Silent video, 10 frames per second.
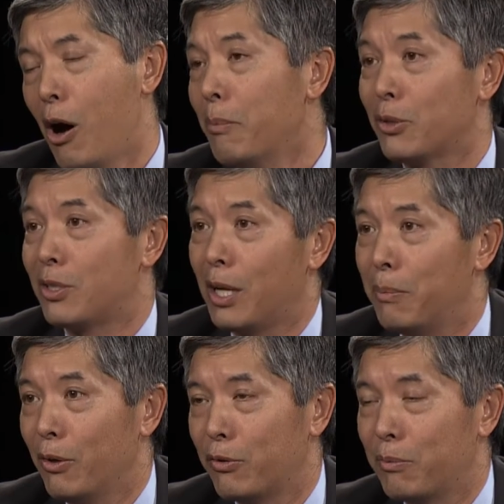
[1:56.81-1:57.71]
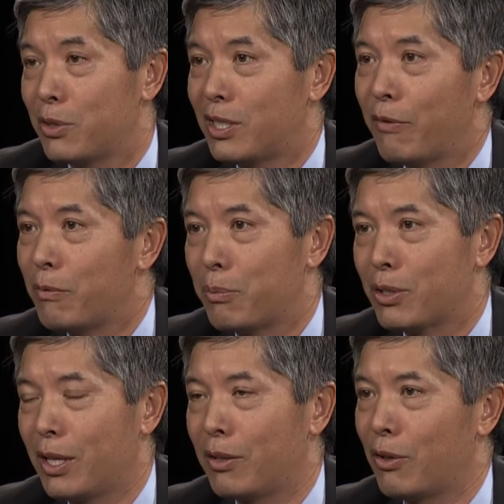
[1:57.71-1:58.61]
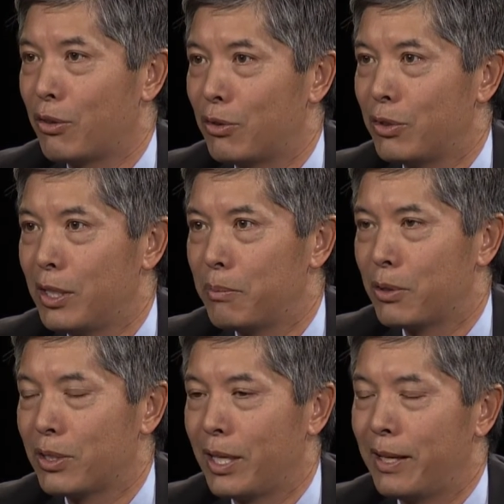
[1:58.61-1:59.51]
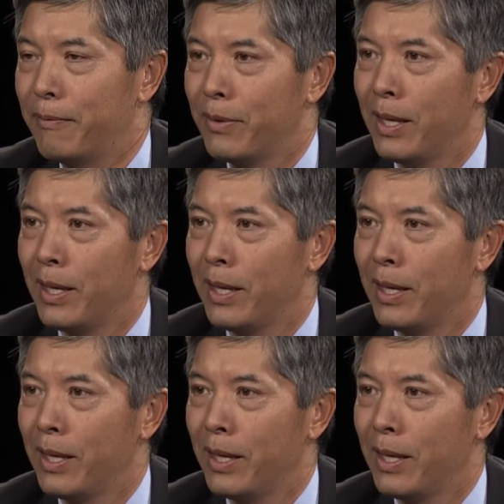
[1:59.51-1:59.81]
almost doubled from 7% to 13%.